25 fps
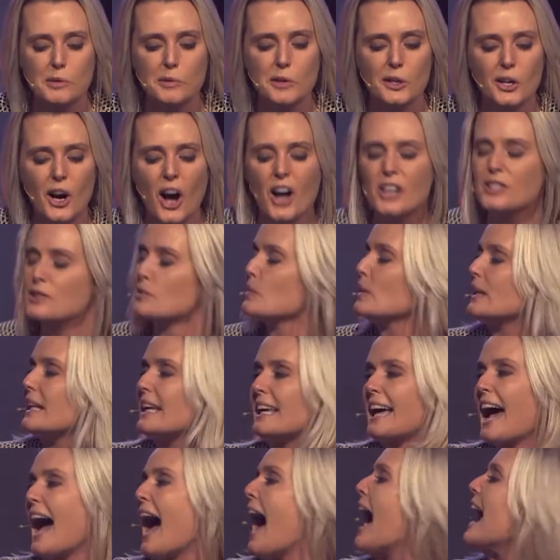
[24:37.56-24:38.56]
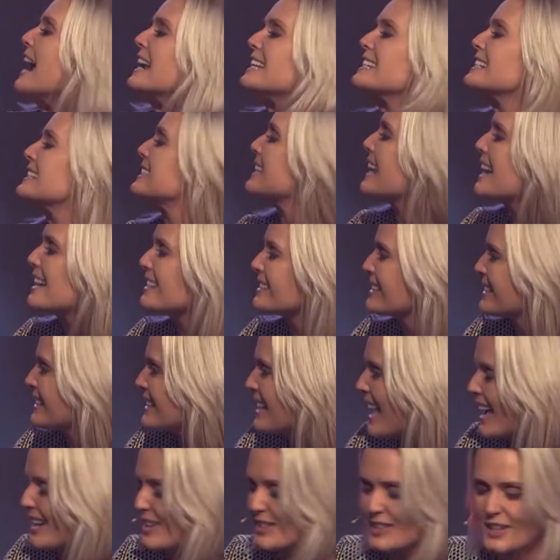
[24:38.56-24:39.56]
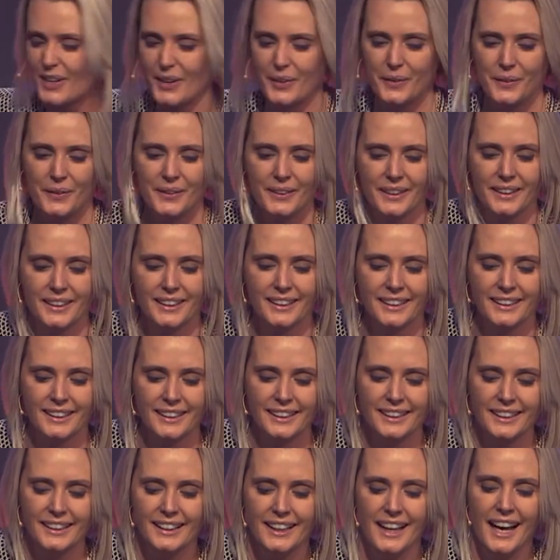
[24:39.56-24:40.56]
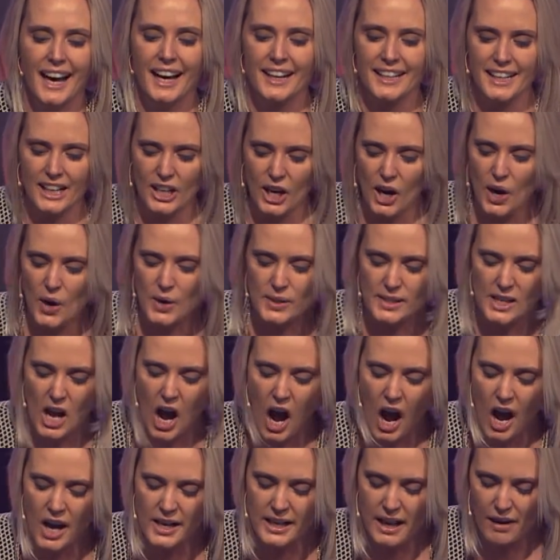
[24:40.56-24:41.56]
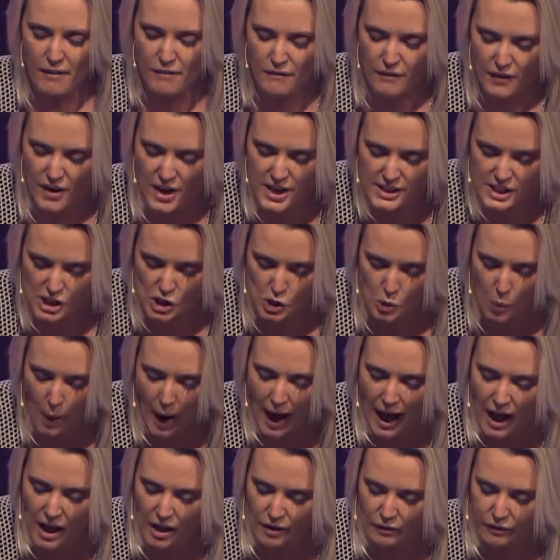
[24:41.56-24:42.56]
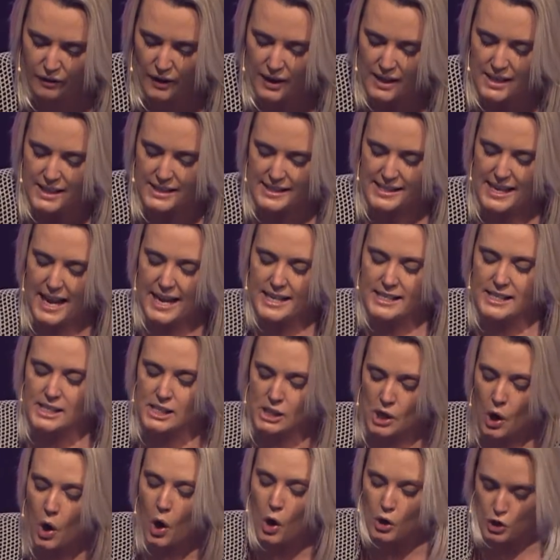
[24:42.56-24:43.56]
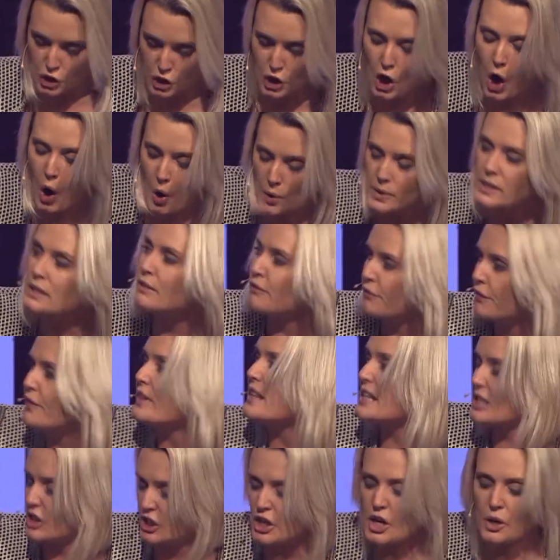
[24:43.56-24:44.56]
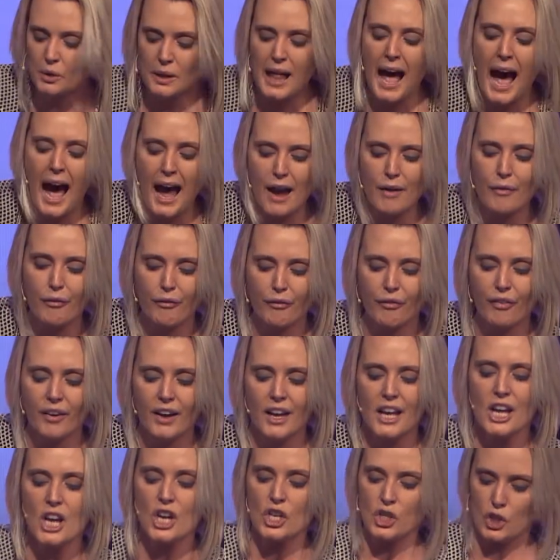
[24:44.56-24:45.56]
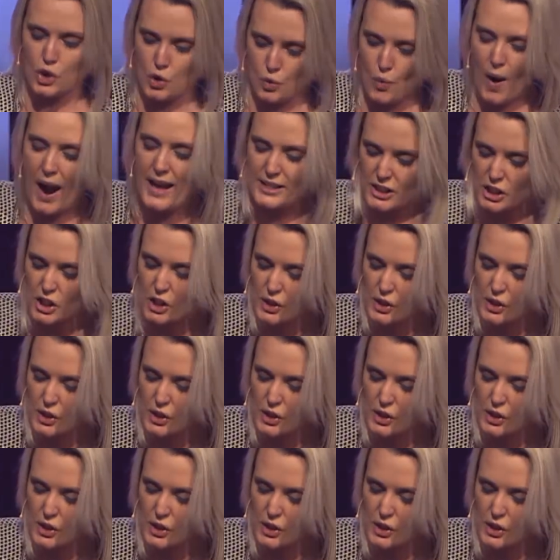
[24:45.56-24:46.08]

Well, God's really kind and tells us that too. And he goes on in verse 12, saying, So, chosen for this new life, dress